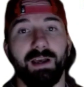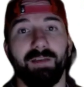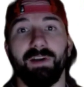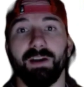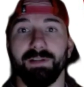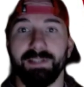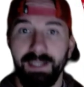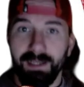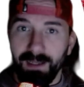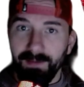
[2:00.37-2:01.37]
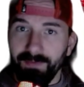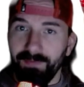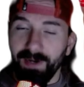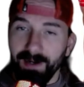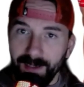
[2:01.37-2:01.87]
Fakhretdinov.
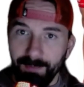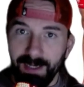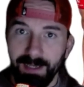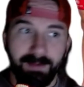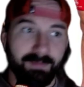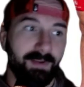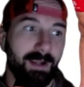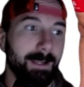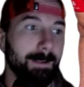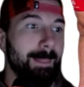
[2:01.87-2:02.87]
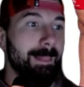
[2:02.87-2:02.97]
Very competitive fight.